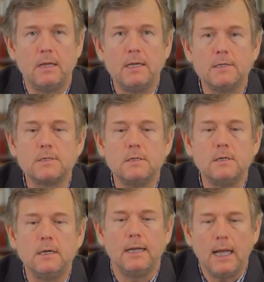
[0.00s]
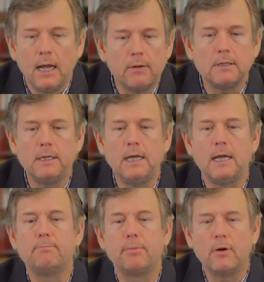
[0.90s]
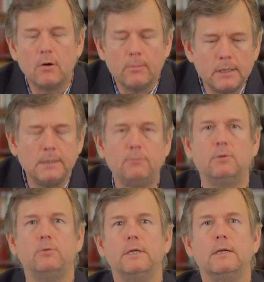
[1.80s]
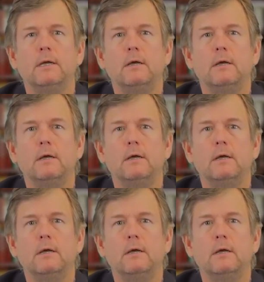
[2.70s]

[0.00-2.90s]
is inherently and permanently rooted